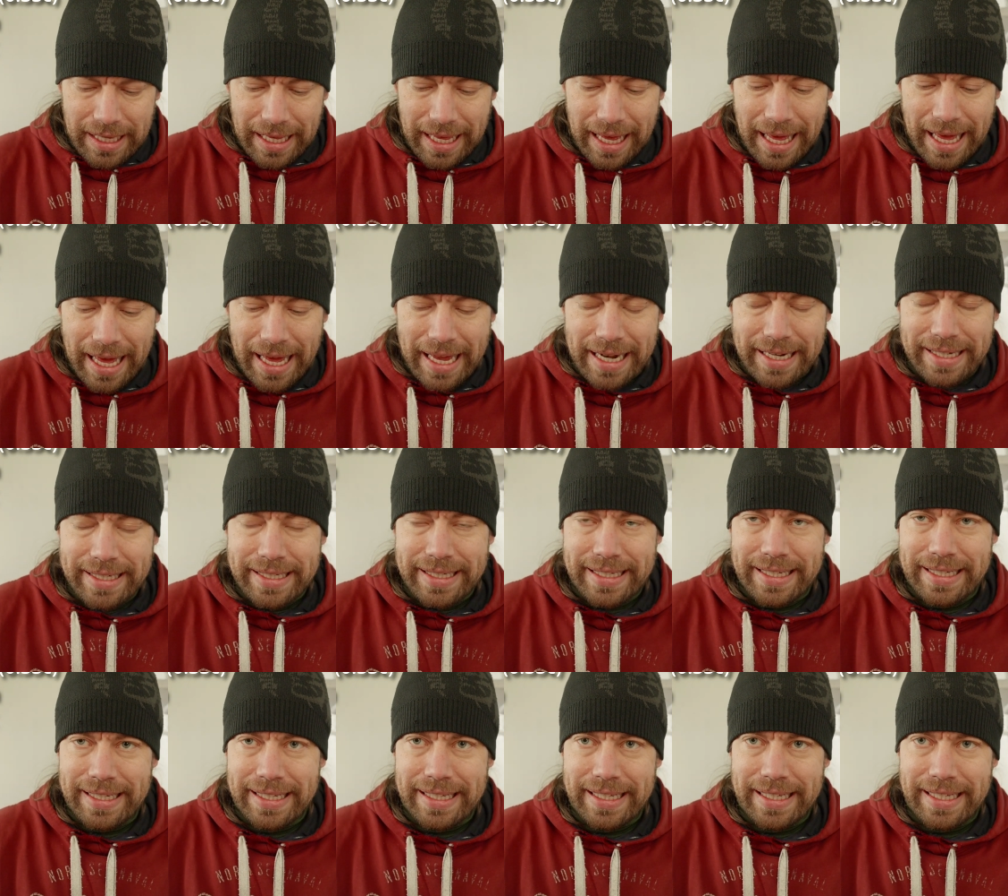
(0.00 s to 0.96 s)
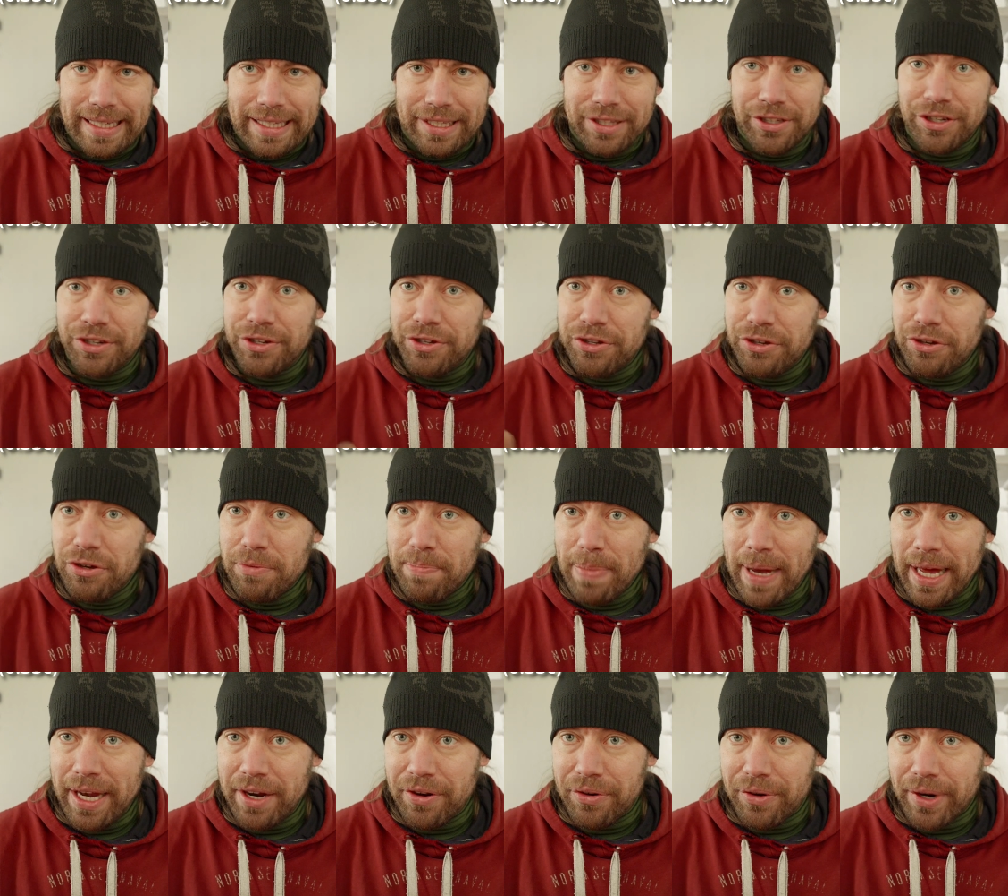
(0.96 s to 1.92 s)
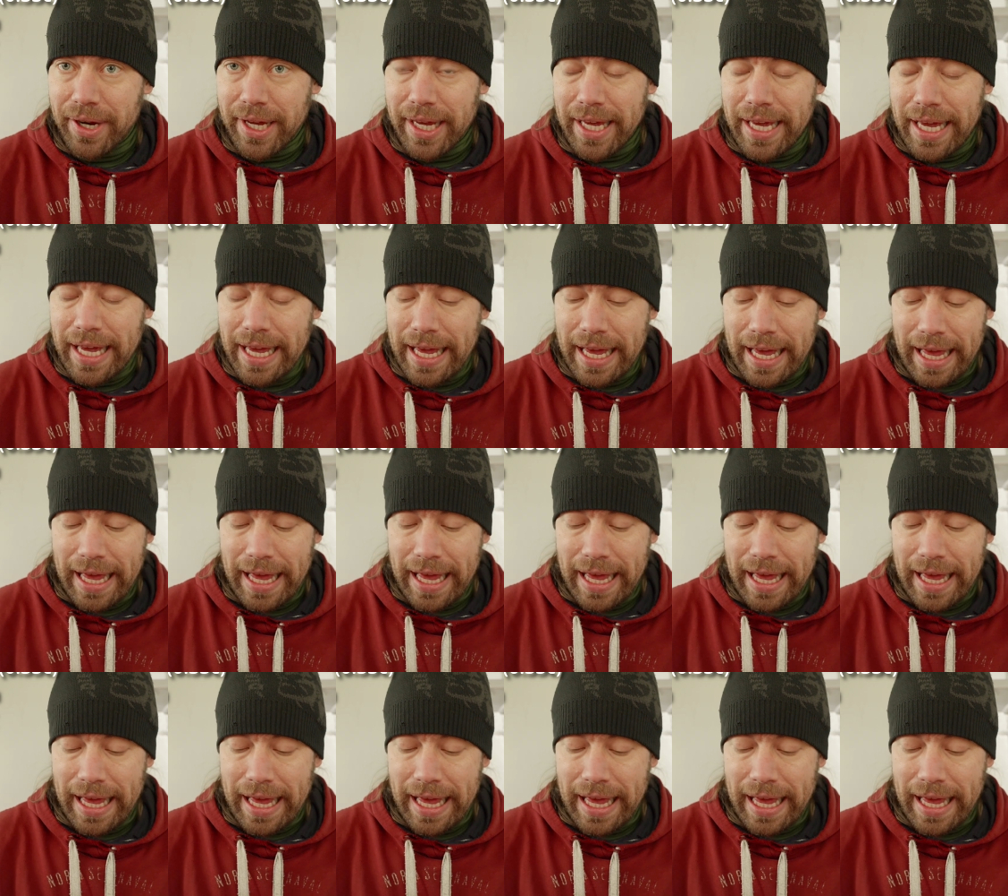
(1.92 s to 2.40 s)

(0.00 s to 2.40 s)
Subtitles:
And the new battery,